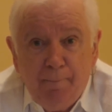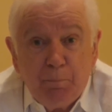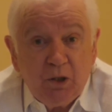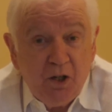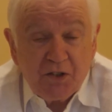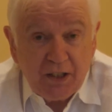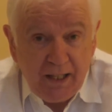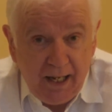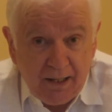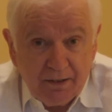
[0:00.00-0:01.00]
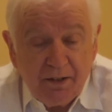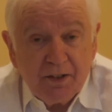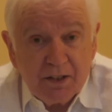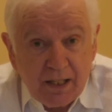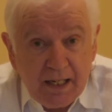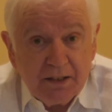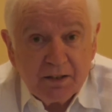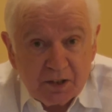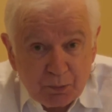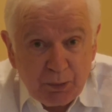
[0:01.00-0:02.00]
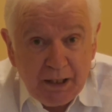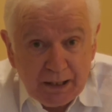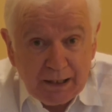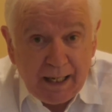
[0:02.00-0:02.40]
Because again, the data that's being